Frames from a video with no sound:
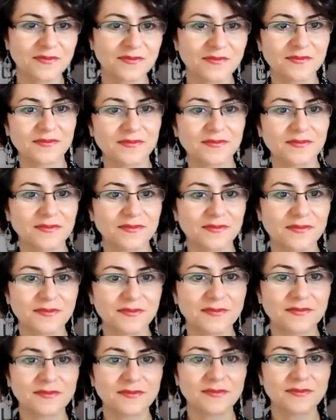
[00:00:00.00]

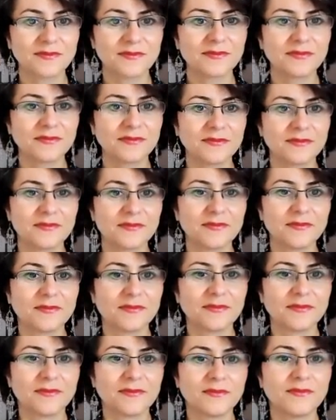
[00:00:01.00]

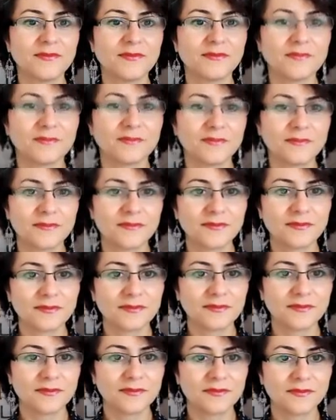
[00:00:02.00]

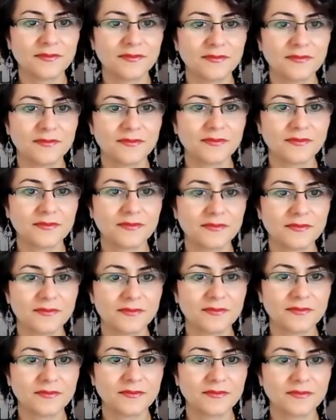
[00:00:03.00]

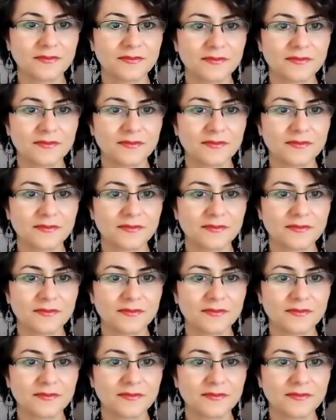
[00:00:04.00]
This person isn't speaking.